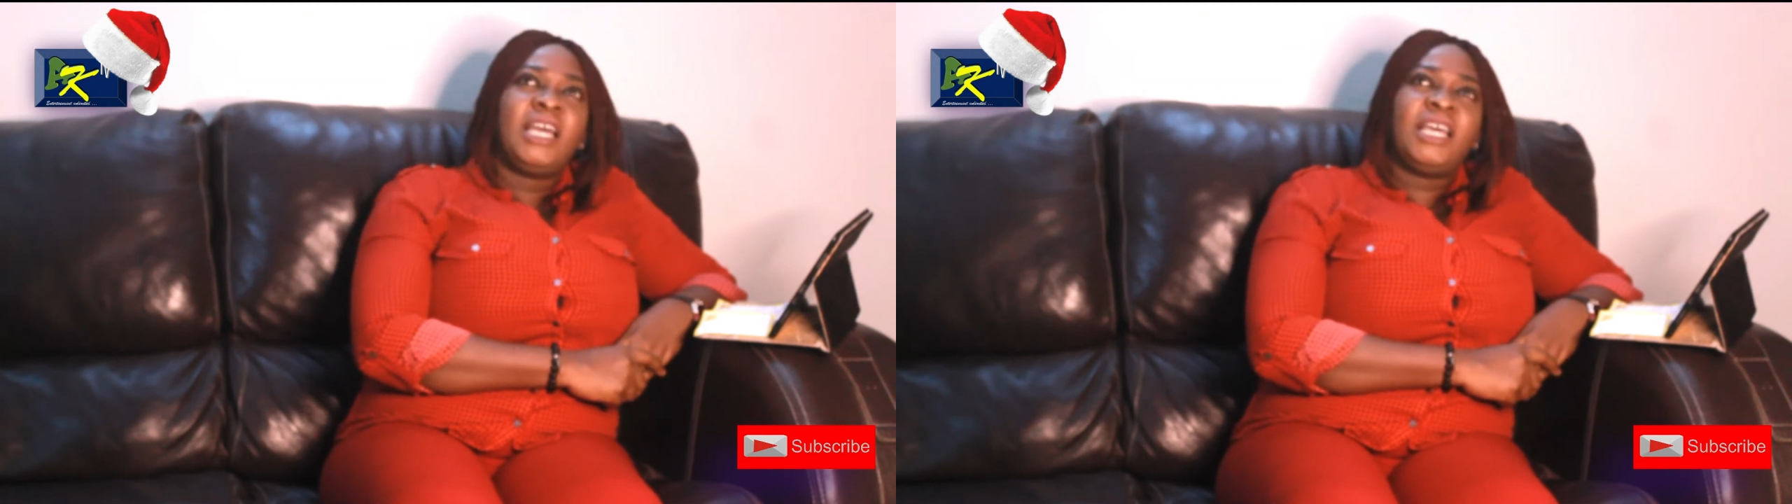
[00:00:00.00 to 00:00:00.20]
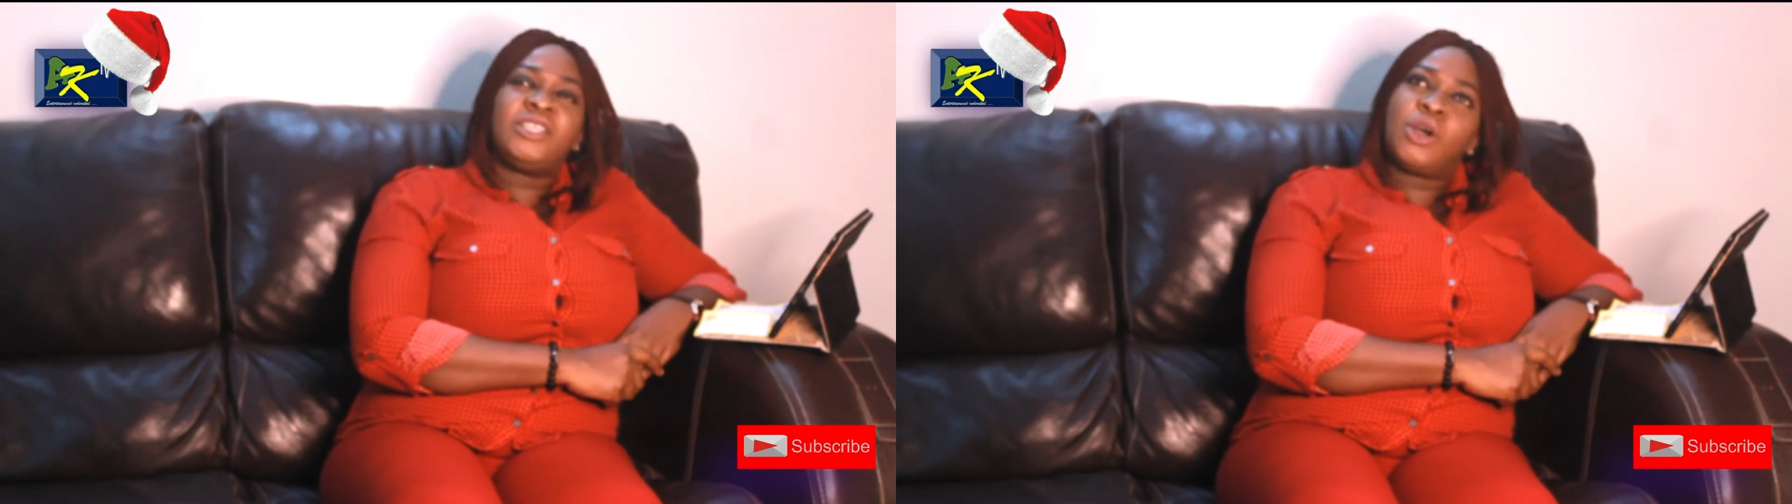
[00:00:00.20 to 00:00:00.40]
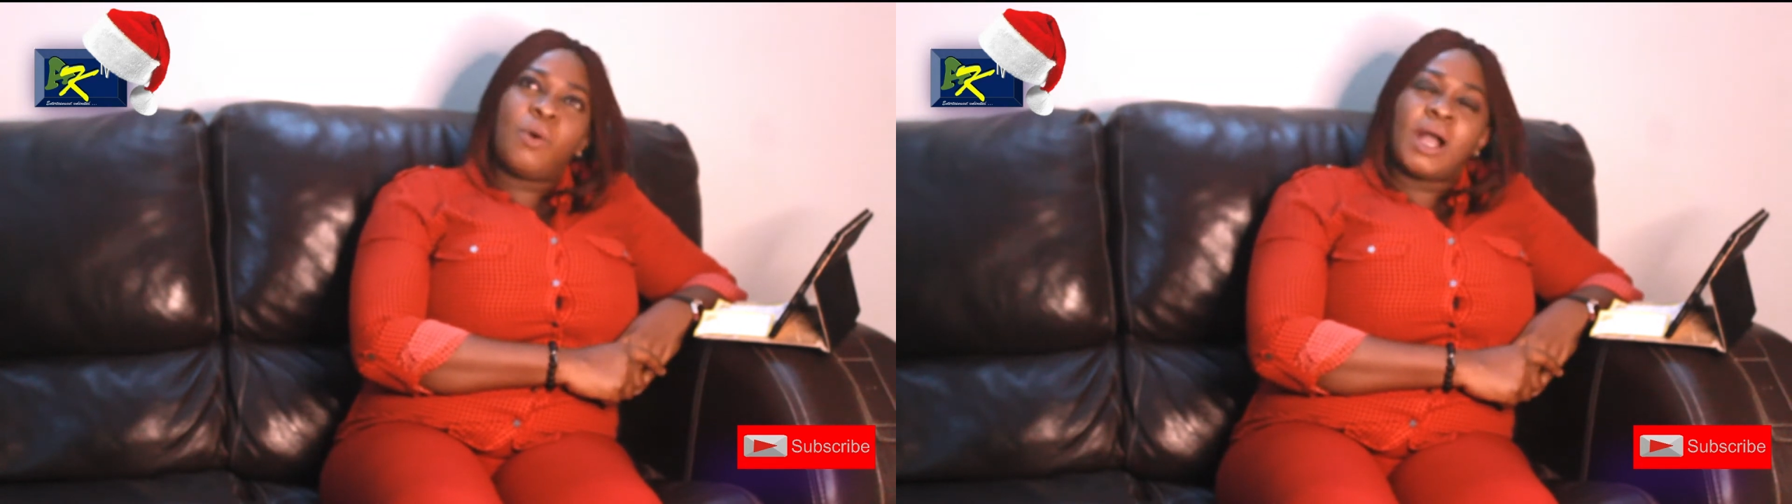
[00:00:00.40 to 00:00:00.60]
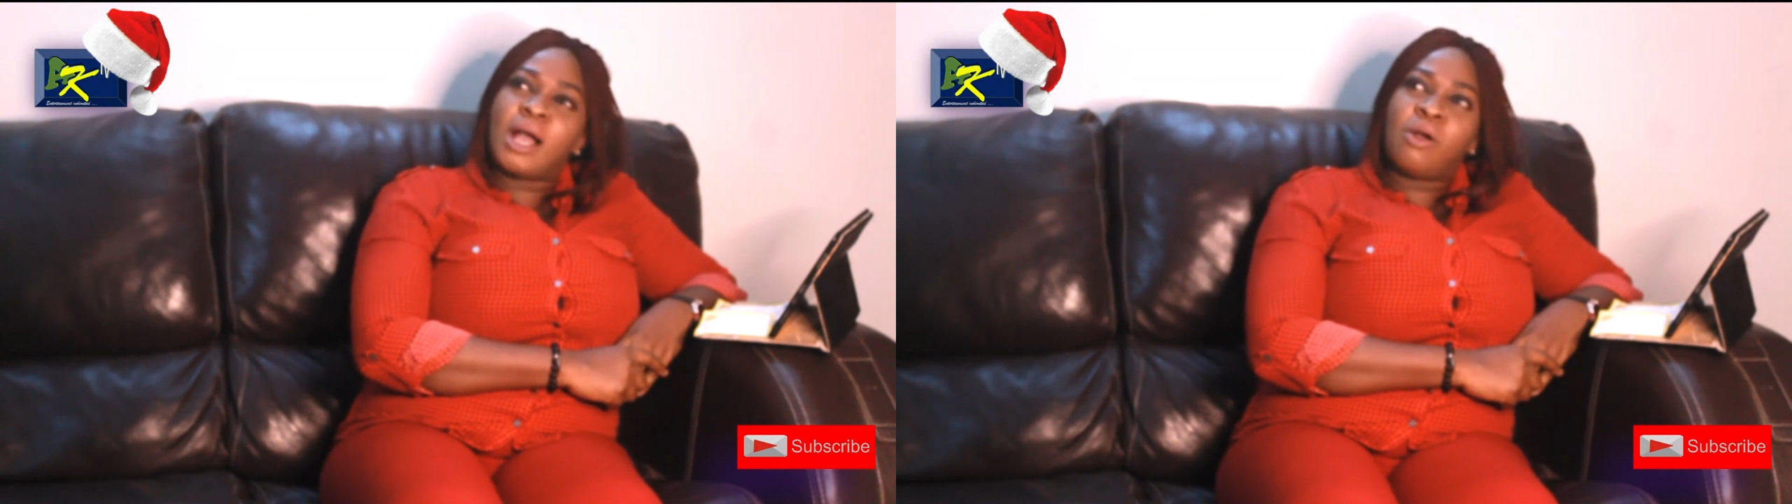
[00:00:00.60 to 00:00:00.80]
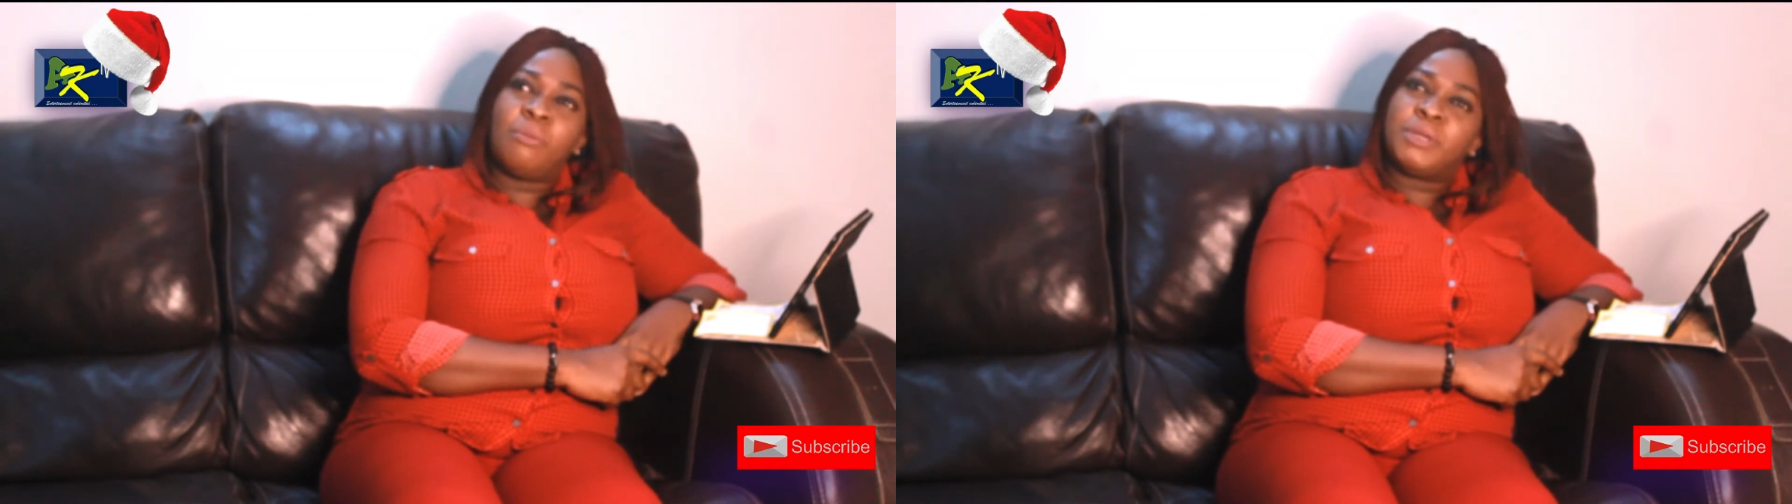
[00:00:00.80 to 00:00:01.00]
he just walk
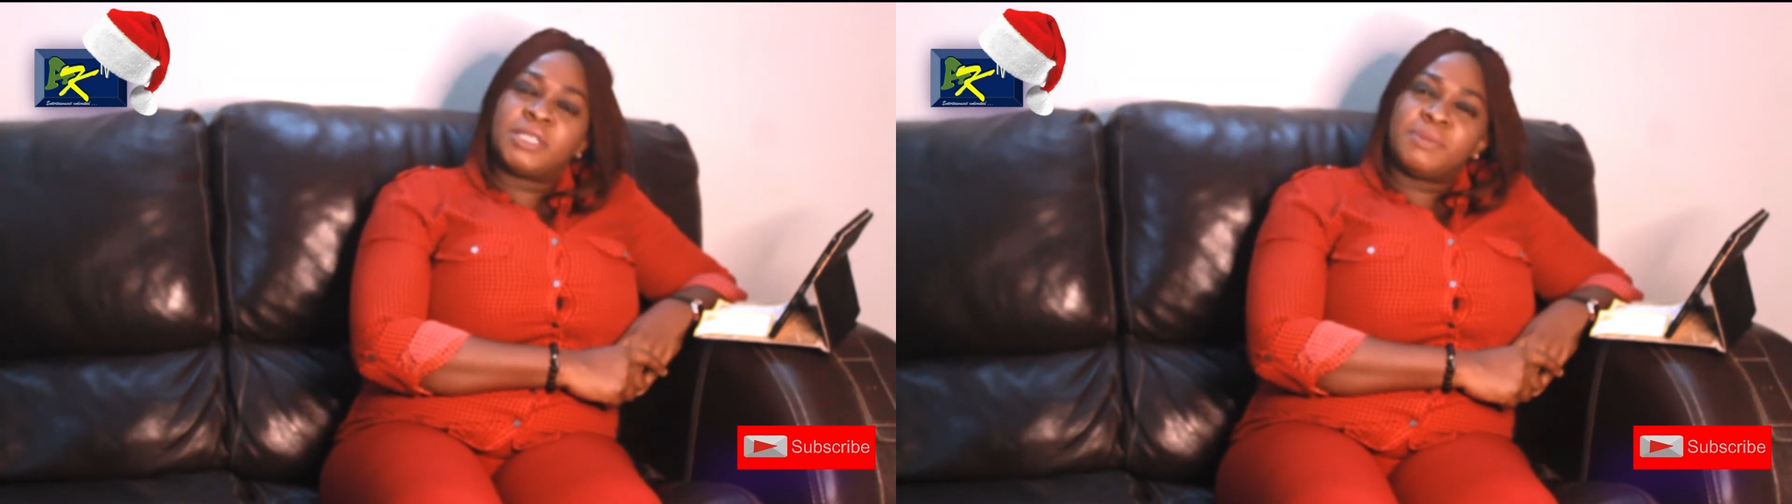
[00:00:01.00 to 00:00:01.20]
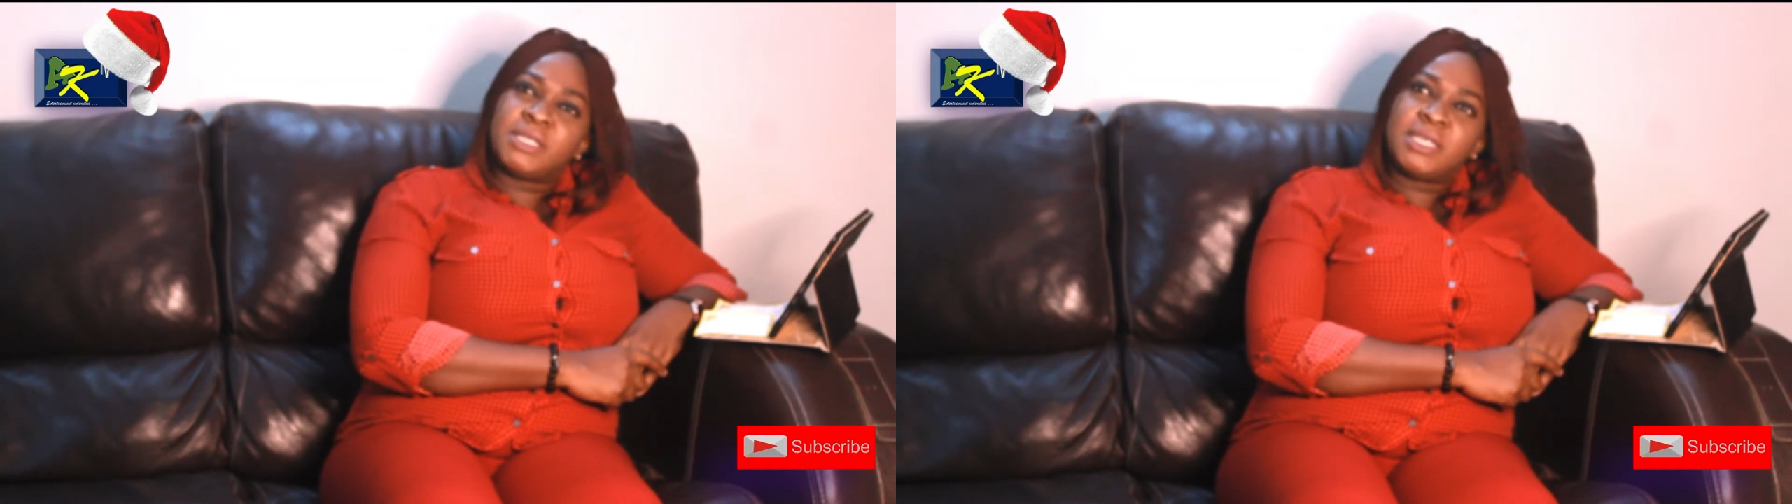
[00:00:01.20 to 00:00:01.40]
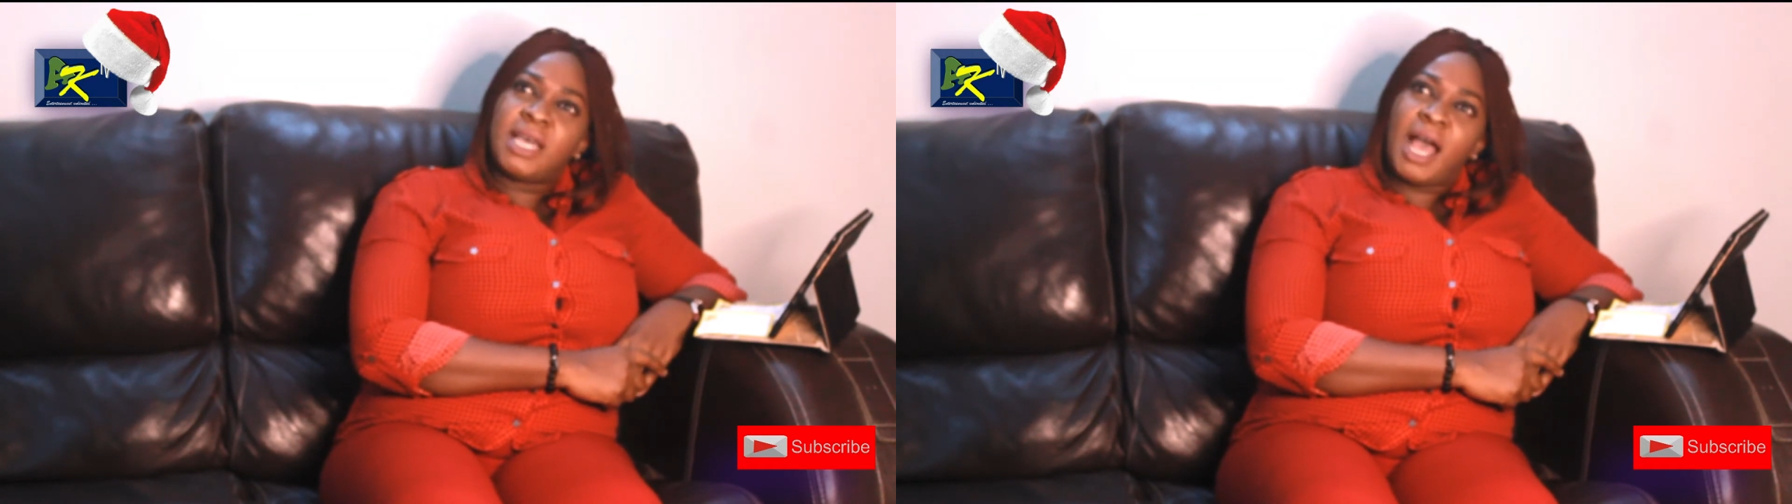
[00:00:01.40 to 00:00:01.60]
up come meet me, say,